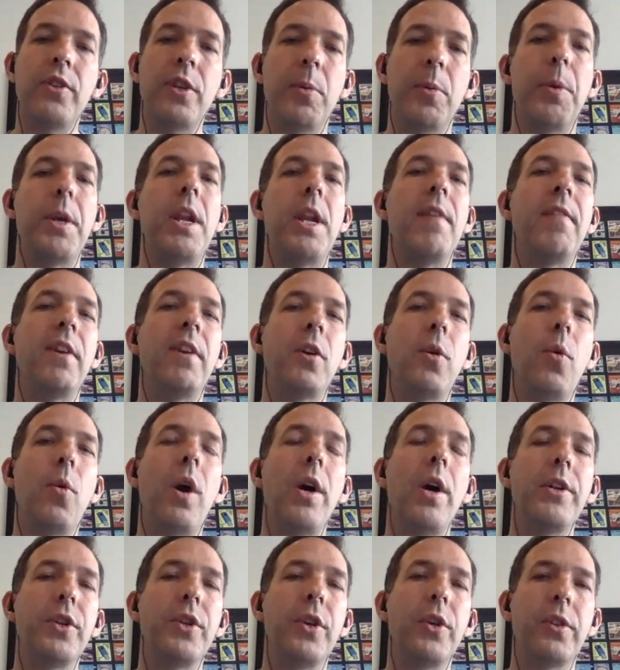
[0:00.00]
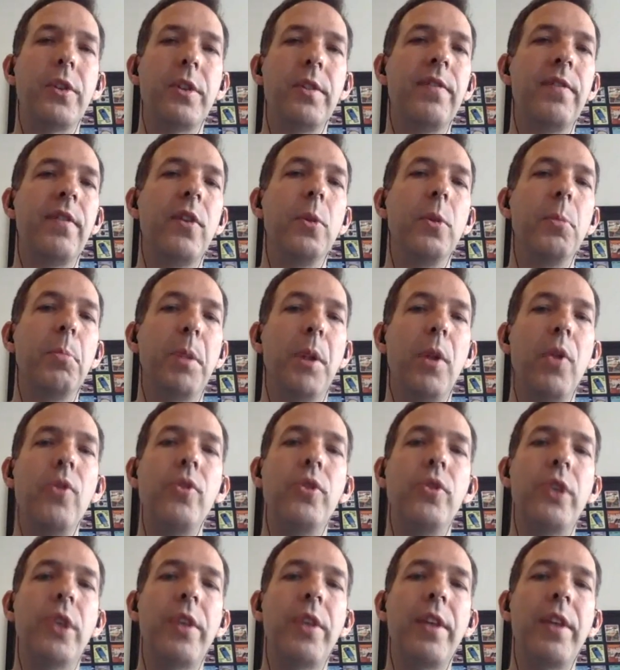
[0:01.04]
And we never quite took the full
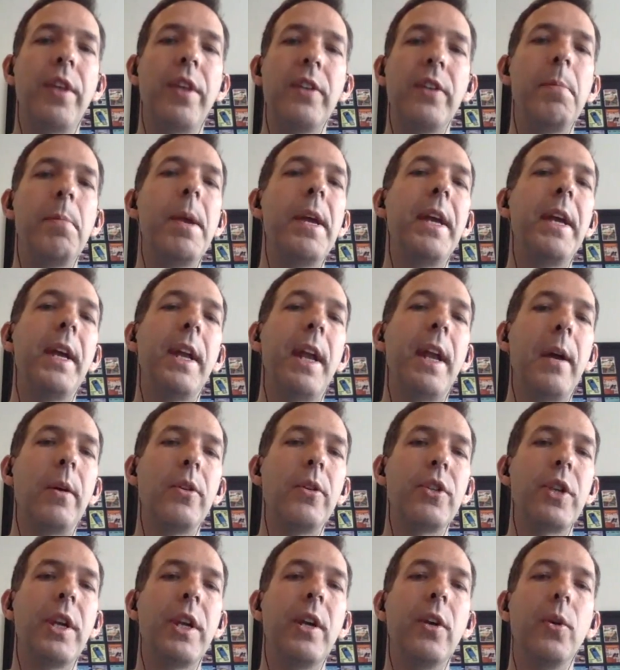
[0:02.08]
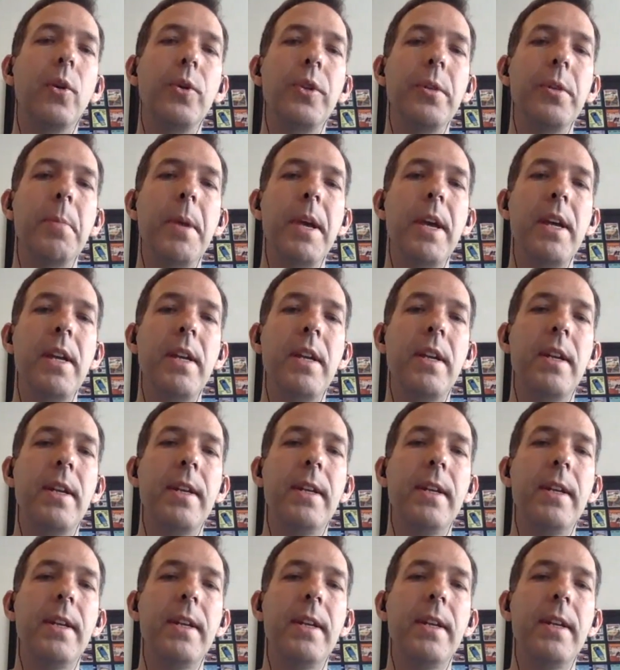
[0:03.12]
plunge, I think, to make it our single domain.